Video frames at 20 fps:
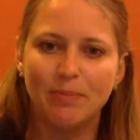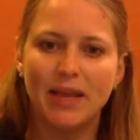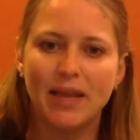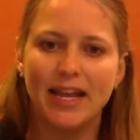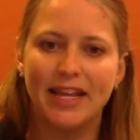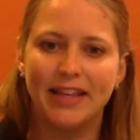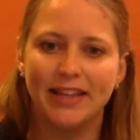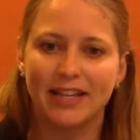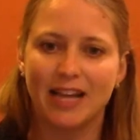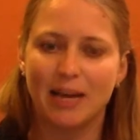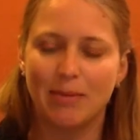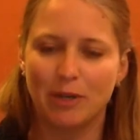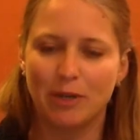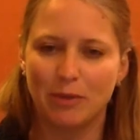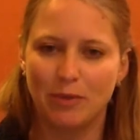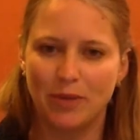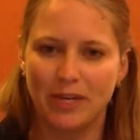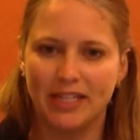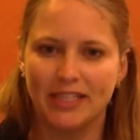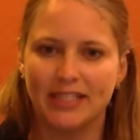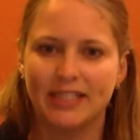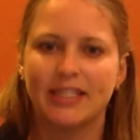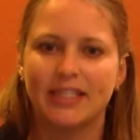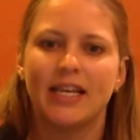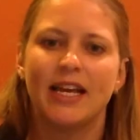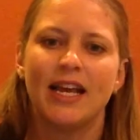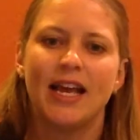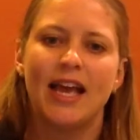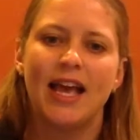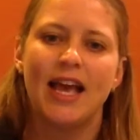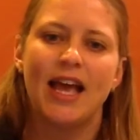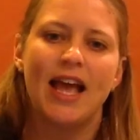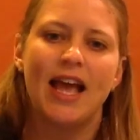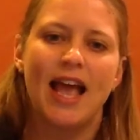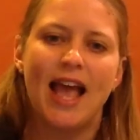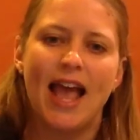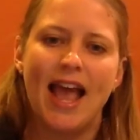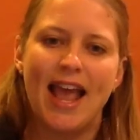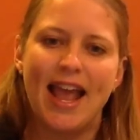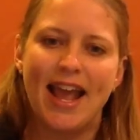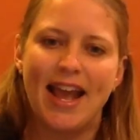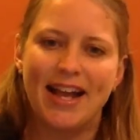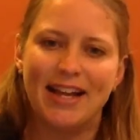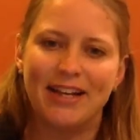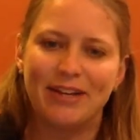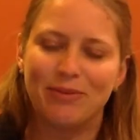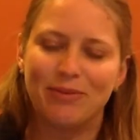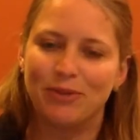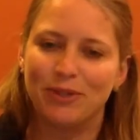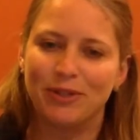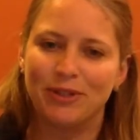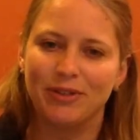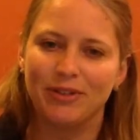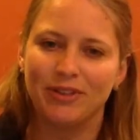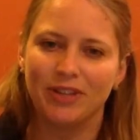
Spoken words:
in the coming weeks, and would